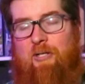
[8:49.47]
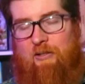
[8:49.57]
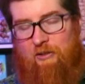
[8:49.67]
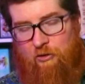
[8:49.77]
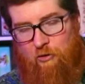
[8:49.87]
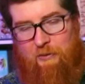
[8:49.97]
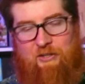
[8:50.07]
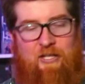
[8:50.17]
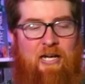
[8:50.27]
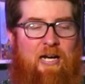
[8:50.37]
and equipment
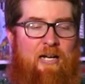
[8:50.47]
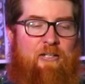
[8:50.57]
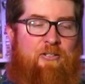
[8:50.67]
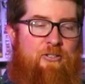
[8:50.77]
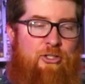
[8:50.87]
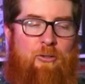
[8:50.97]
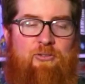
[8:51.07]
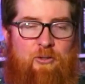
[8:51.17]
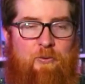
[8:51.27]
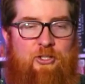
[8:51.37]
to get, and
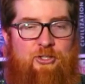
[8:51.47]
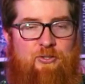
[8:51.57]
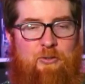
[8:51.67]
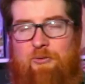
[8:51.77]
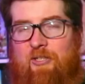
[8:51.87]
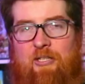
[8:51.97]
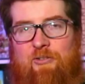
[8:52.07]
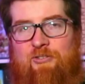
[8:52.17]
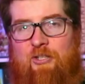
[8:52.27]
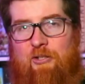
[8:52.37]
choosing which new
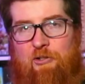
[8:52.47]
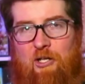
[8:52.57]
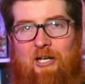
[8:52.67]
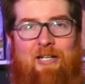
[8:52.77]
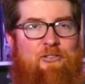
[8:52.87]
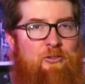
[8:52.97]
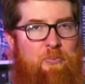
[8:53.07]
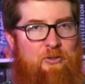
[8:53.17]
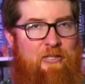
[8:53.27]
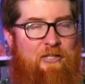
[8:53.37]
skills to unlock as you
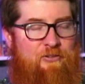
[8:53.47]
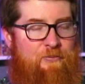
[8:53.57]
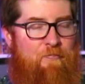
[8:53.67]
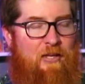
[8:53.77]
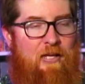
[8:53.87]
progress.